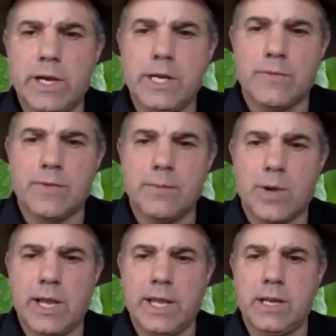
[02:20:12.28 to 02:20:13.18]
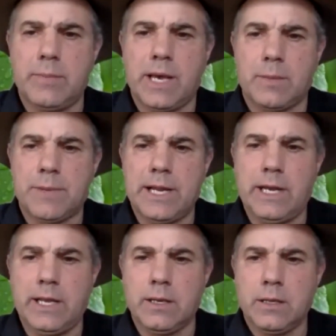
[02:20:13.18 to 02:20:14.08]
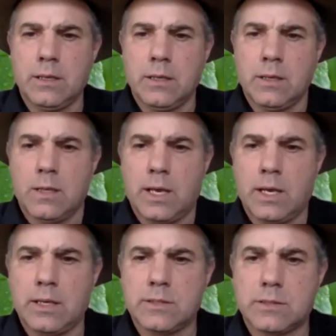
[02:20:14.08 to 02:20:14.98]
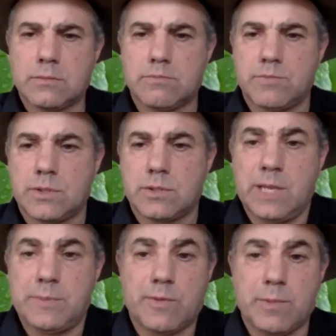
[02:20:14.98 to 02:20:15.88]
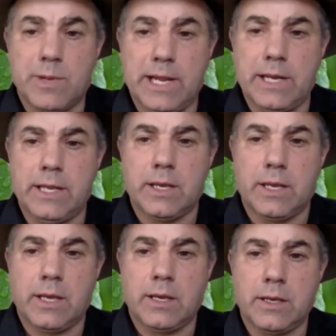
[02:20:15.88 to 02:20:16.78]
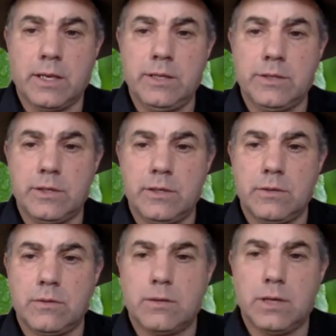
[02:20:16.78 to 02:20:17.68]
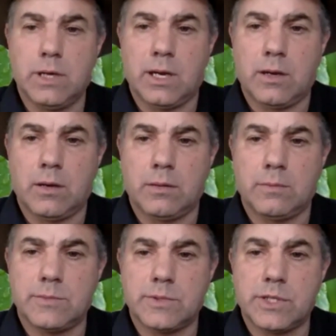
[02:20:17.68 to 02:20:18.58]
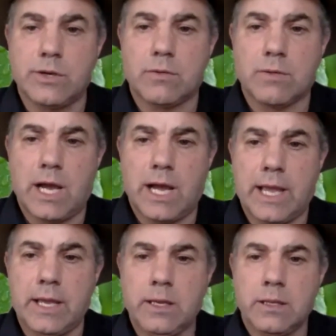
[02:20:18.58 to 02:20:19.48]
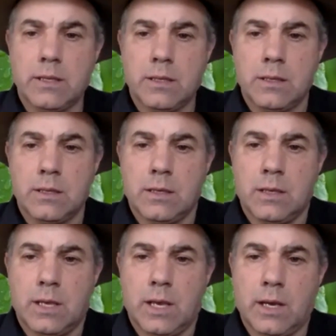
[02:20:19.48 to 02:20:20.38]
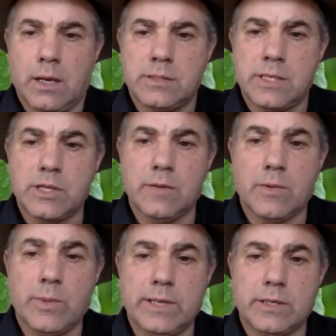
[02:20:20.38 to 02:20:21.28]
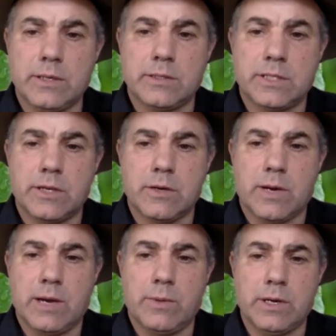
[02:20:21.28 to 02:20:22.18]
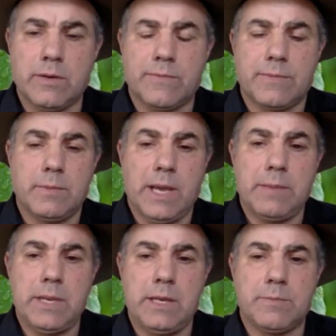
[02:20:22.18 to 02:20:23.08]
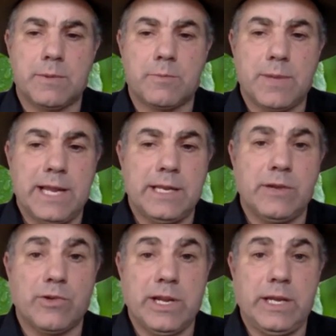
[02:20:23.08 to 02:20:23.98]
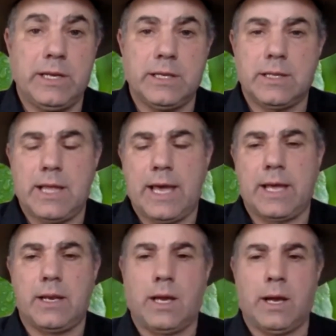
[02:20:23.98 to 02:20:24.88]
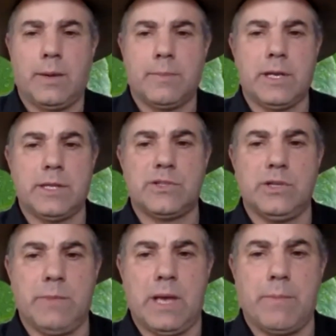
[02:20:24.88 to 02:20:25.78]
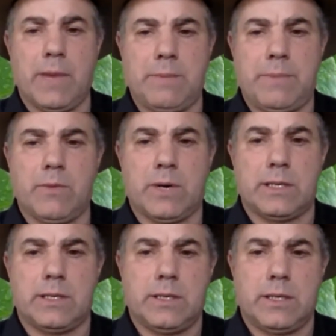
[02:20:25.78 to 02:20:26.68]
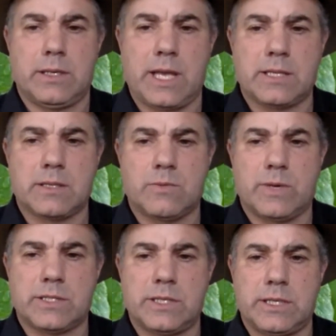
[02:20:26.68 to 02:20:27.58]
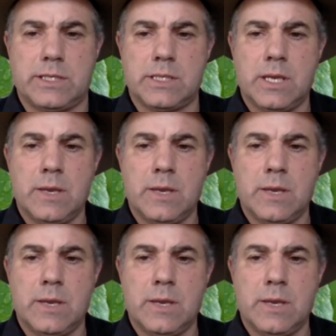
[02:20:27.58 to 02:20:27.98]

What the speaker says: here from Brian about planting, tips for planting into cereal rye. It says overwintered cereal rye. I wonder if you might mean planting green into that. I'm going to assume that might be what that question is.